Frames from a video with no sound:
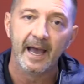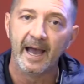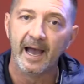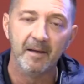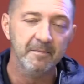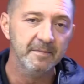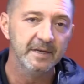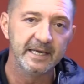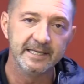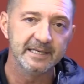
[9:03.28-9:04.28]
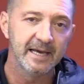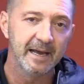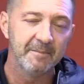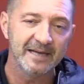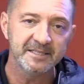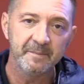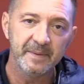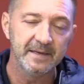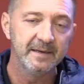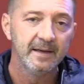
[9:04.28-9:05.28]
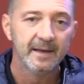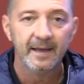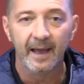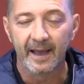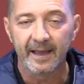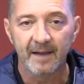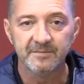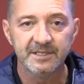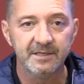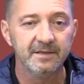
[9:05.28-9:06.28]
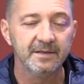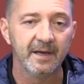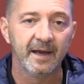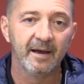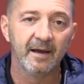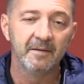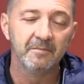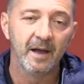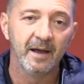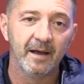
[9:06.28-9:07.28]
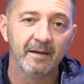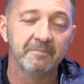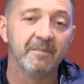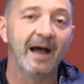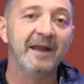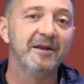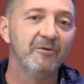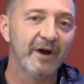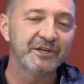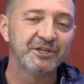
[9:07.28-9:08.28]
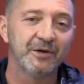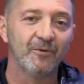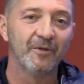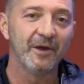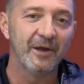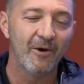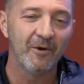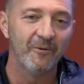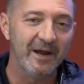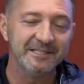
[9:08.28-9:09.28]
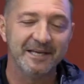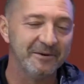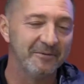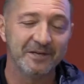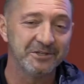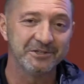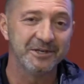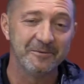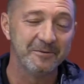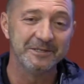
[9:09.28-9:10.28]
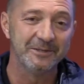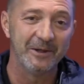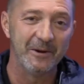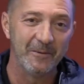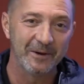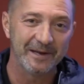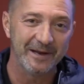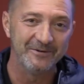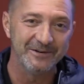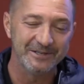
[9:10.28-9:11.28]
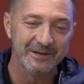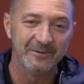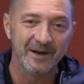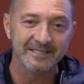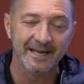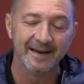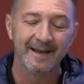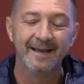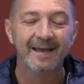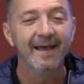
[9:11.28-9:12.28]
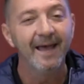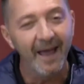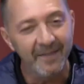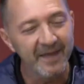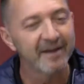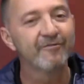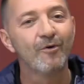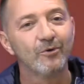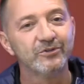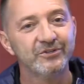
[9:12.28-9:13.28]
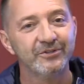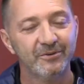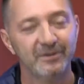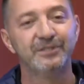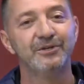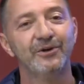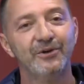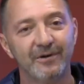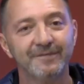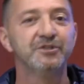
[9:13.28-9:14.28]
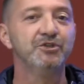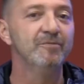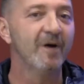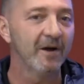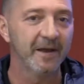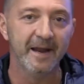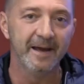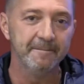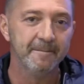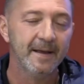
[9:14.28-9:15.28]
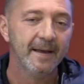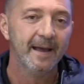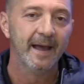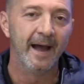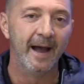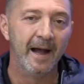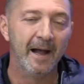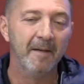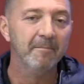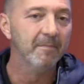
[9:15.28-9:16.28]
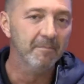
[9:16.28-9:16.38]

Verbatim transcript: Um, Nikita Mazepin uh, comes in uh, uh under Russia, although he can't race under Russia, so we still don't know what country he's going to race under. And then, of course, the return of the Schumacher name um,